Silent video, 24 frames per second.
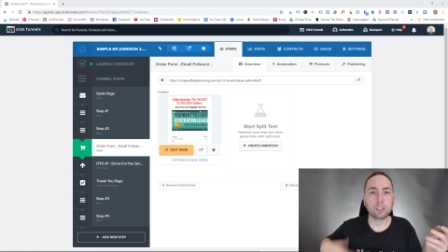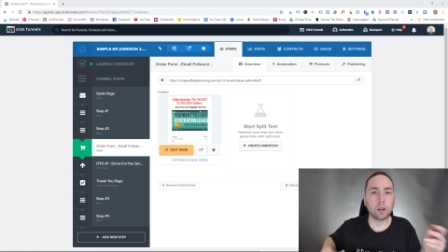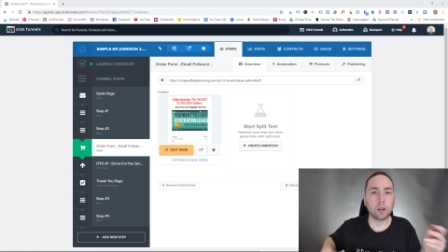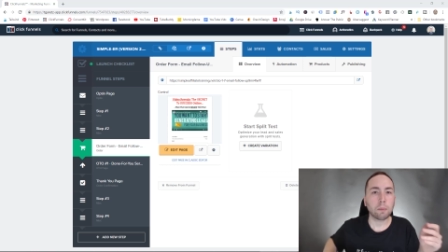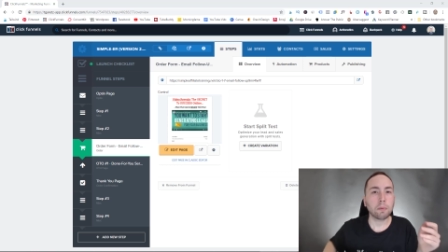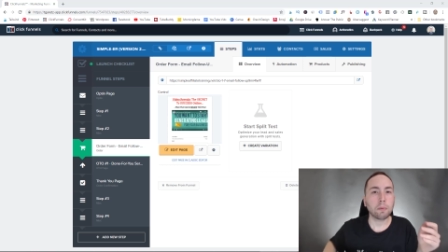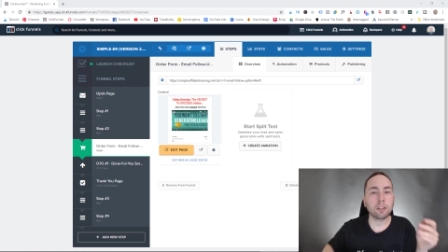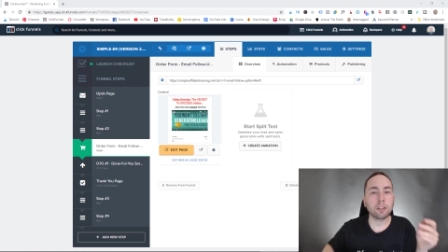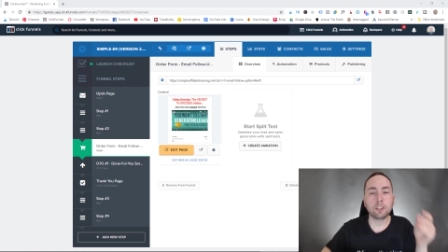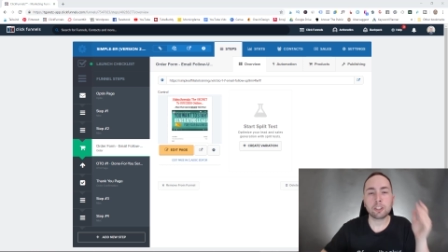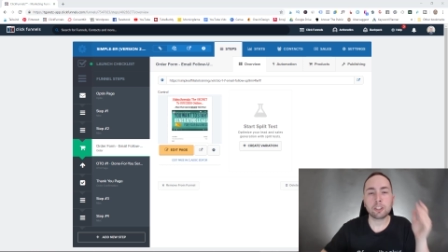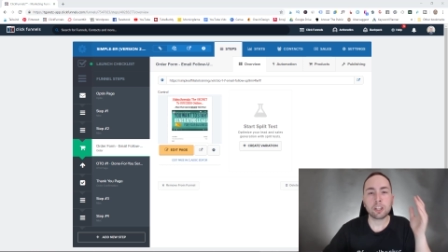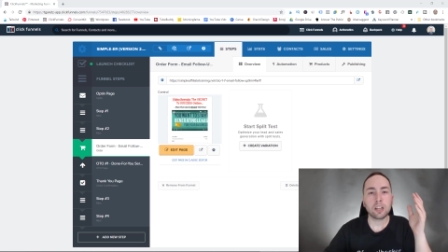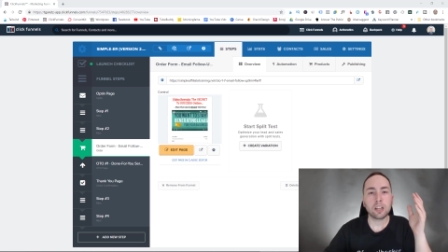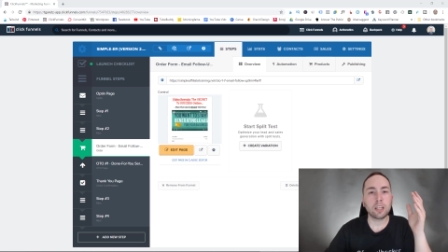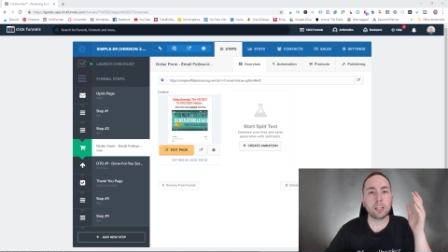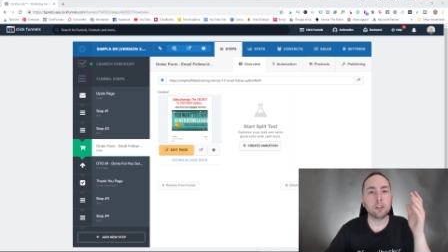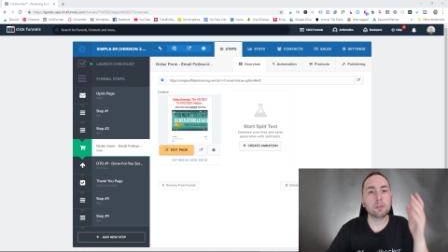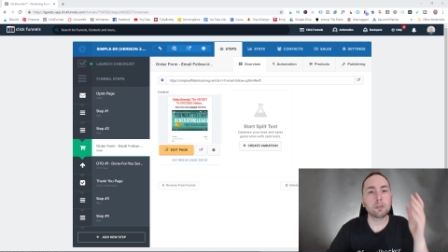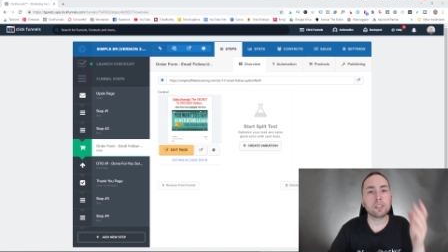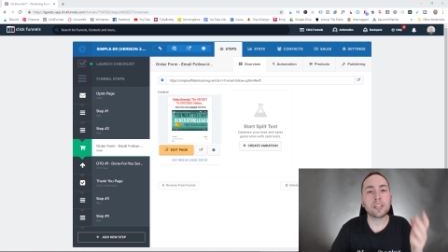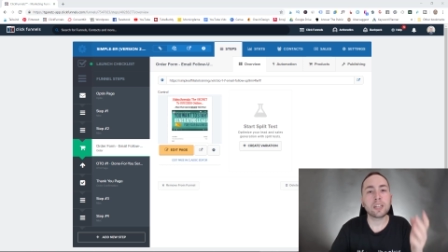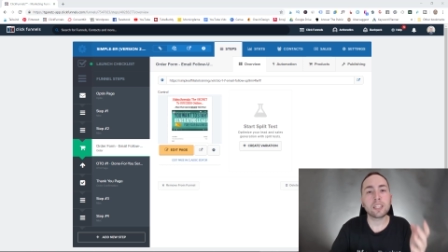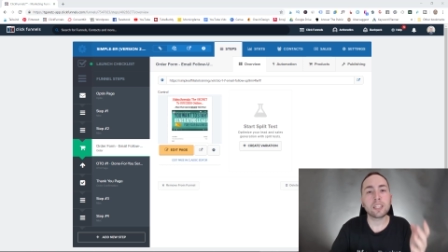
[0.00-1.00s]
So I'm just
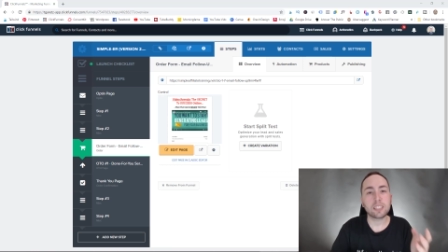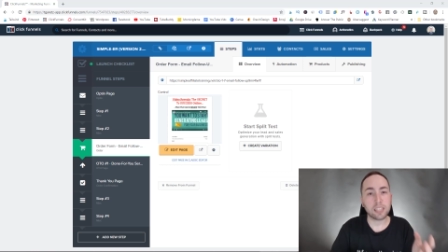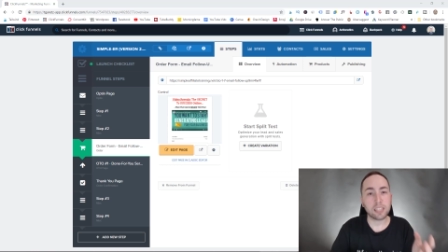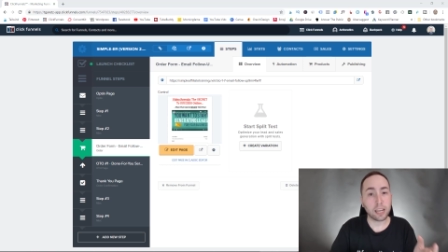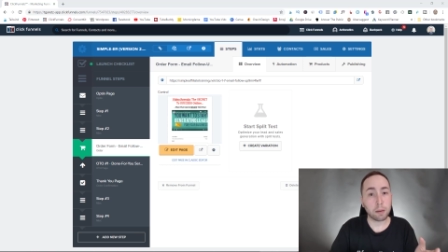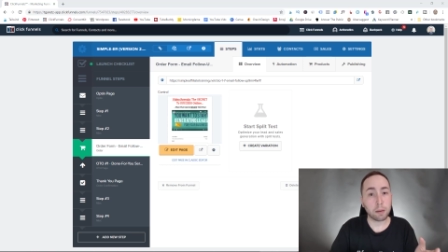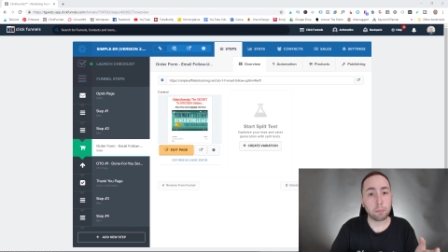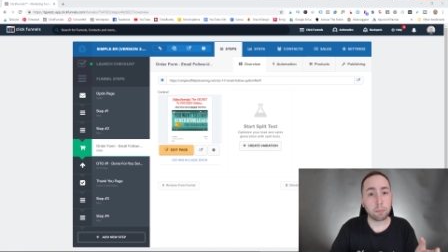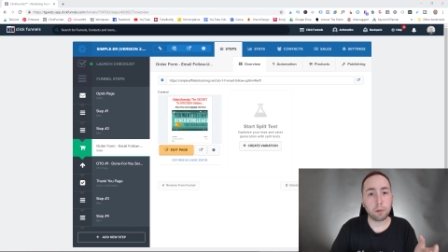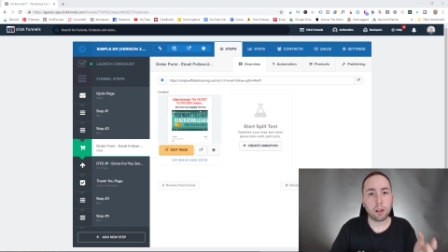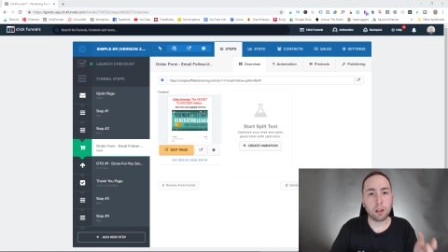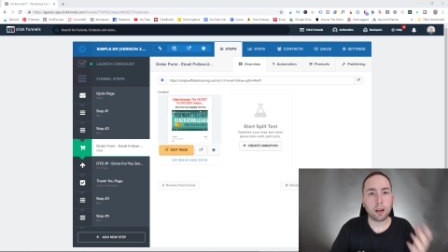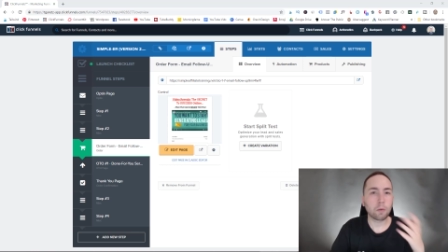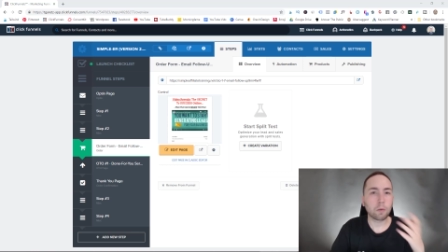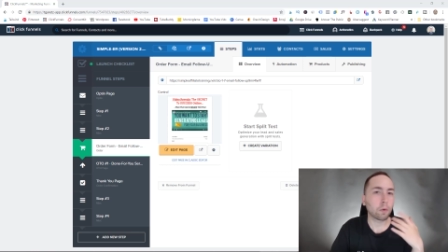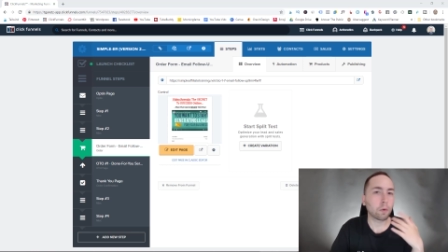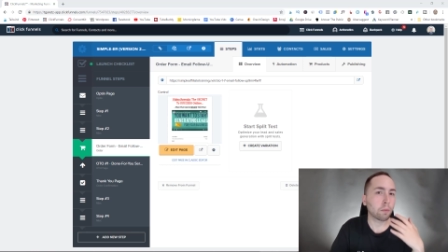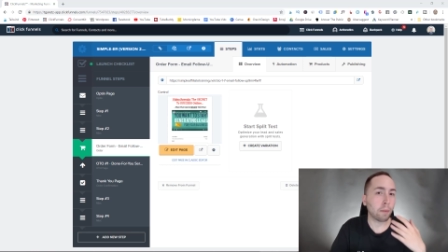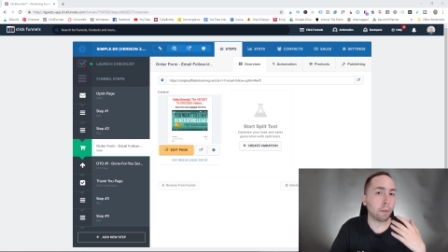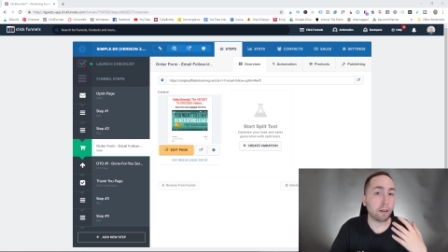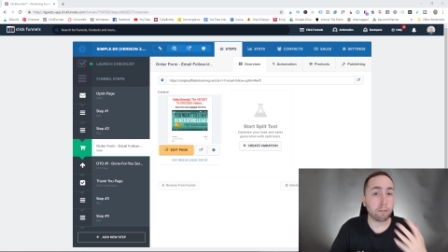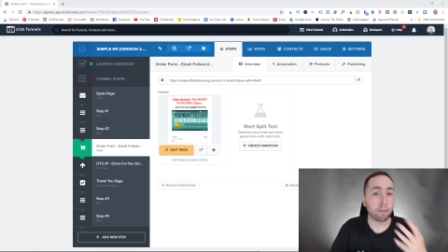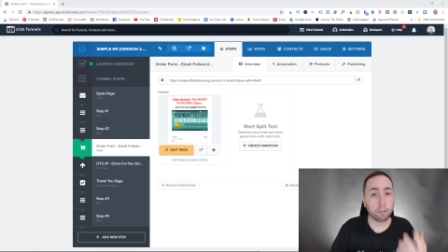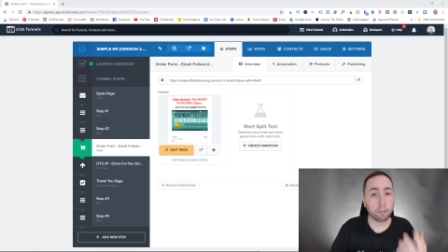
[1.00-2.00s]
gonna use an example on
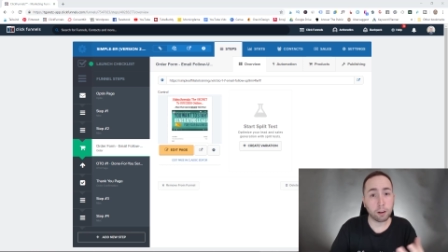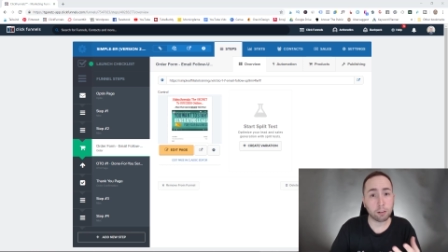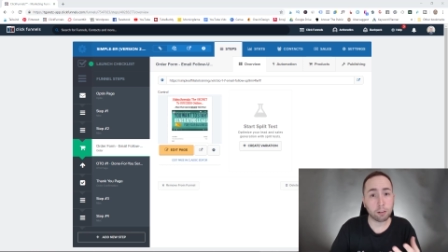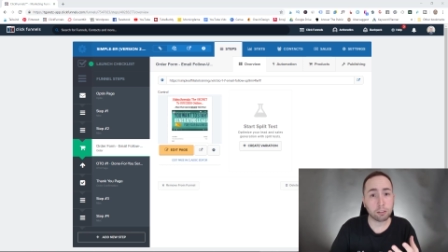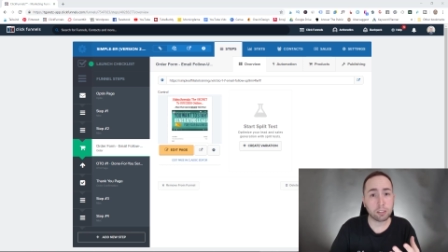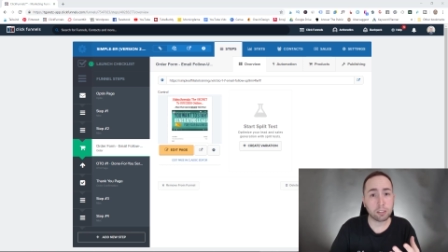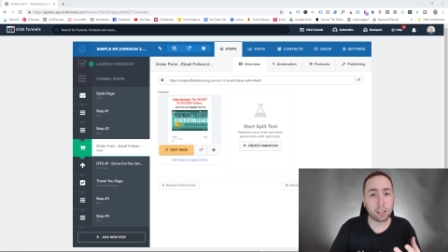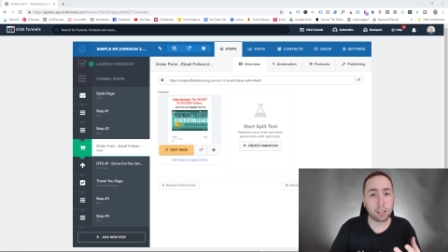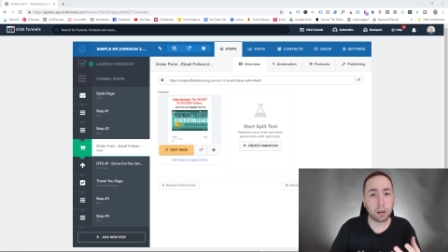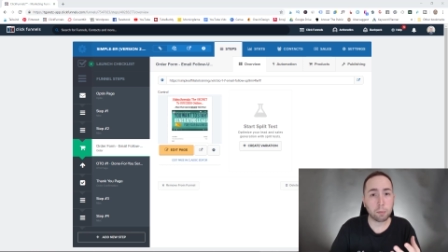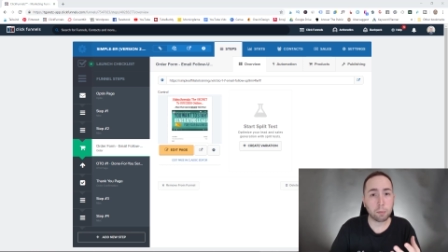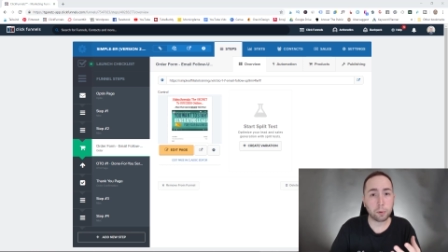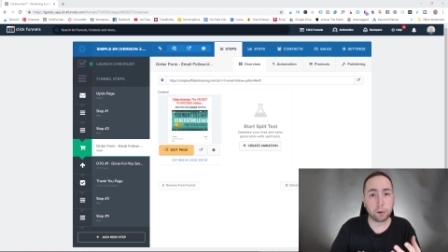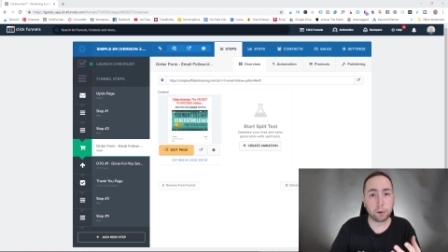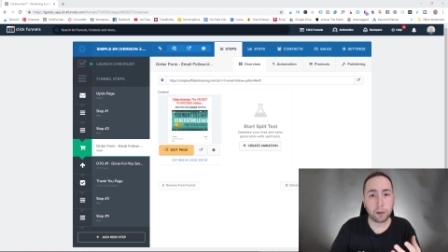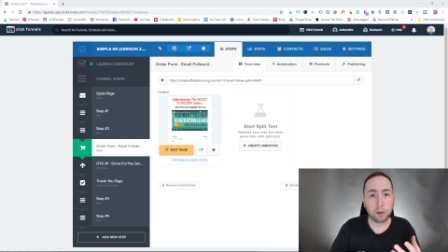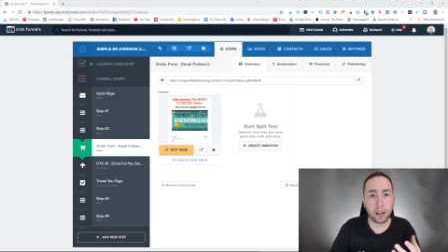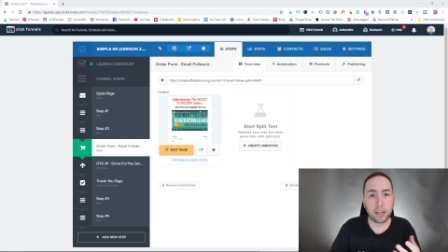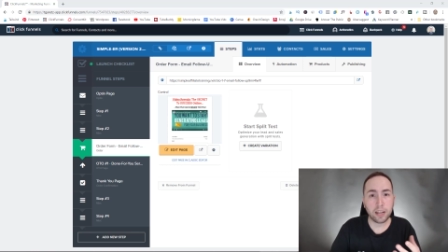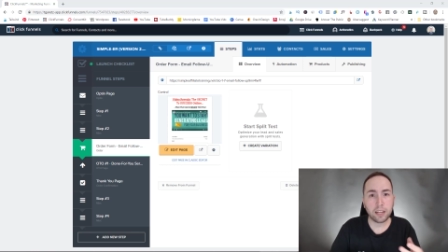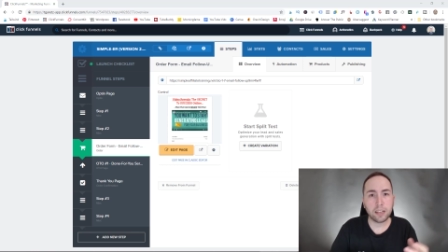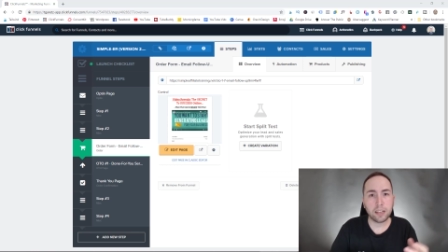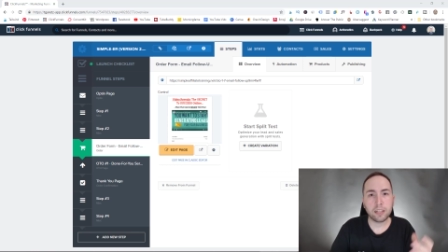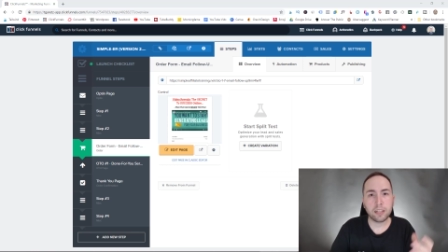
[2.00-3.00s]
one of my funnels that I'm
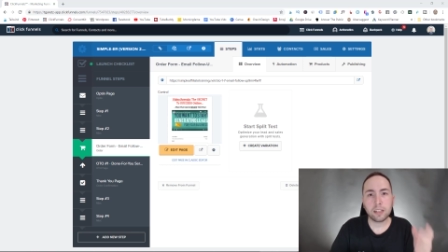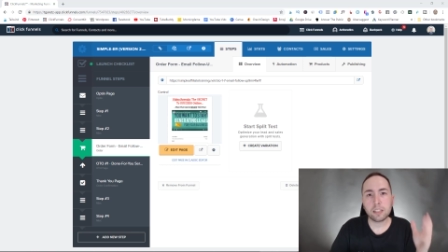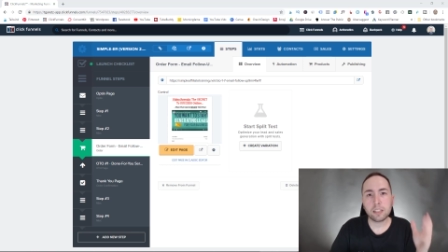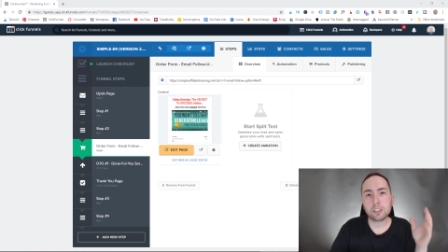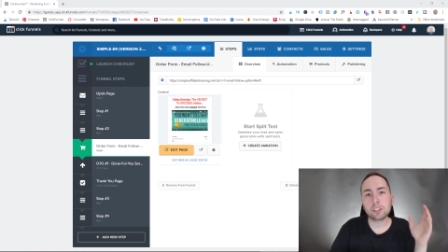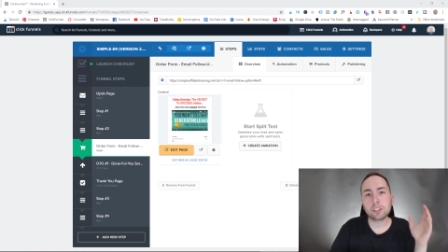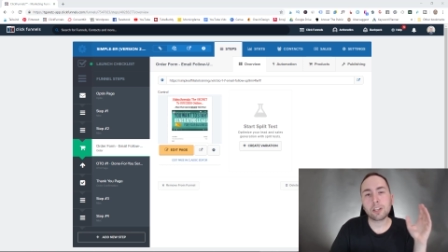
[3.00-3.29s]
creating.